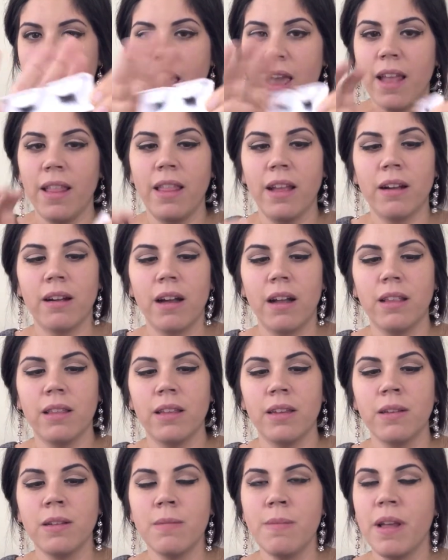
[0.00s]
And they're a
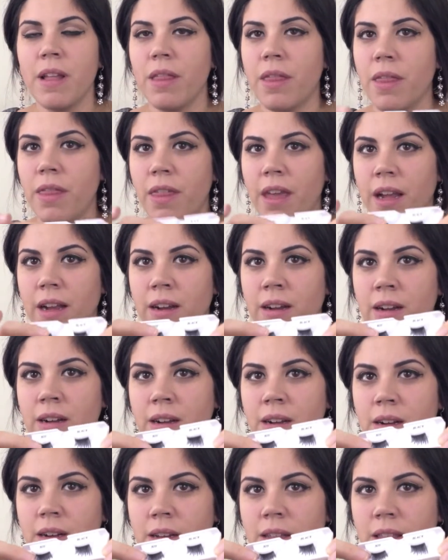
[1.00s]
little bit
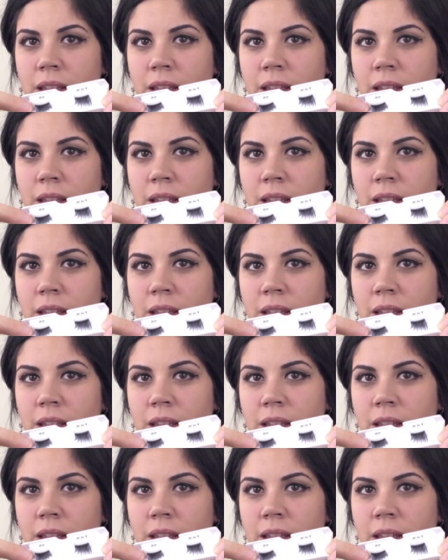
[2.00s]
thicker